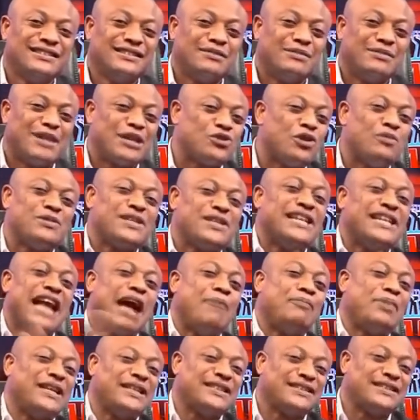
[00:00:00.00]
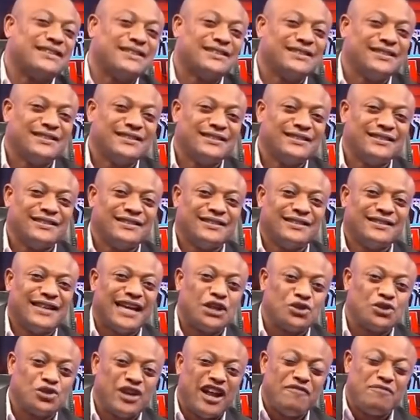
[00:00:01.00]
But something happened. I
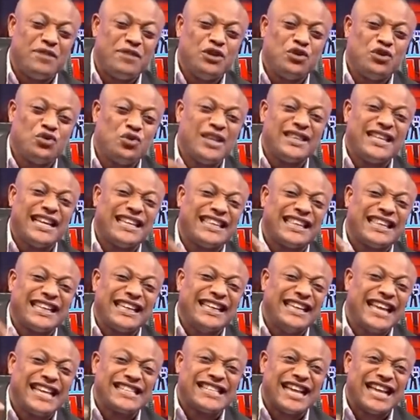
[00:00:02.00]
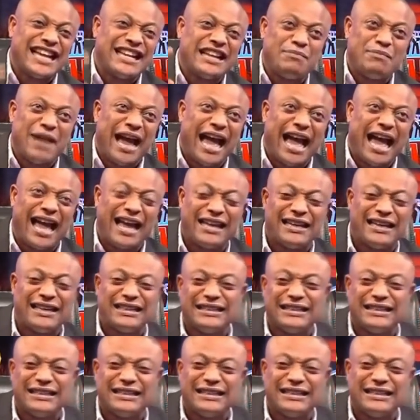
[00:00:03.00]
should have been 23 years at the bar.